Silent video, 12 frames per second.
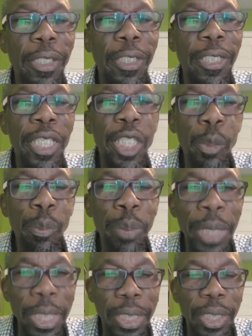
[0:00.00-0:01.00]
He
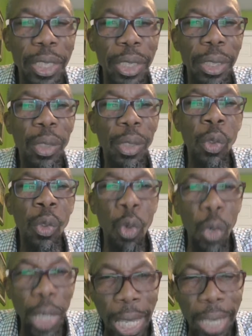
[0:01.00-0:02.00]
speaks
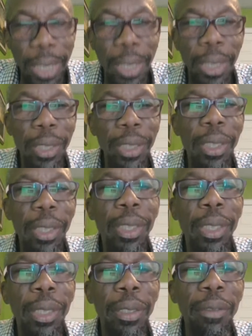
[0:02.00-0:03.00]
local
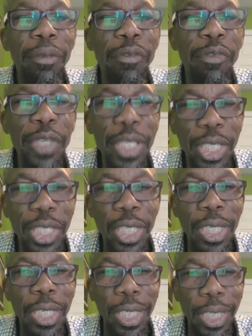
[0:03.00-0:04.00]

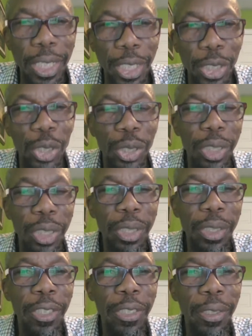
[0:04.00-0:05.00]
Vinci English.
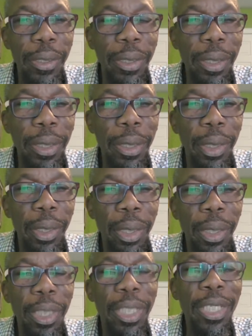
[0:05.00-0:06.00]

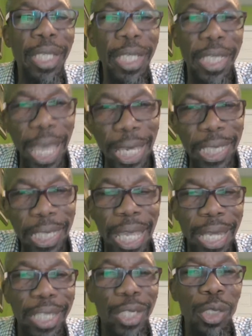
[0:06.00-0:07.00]
He is an
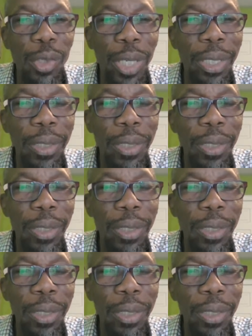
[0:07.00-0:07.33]
intellectual.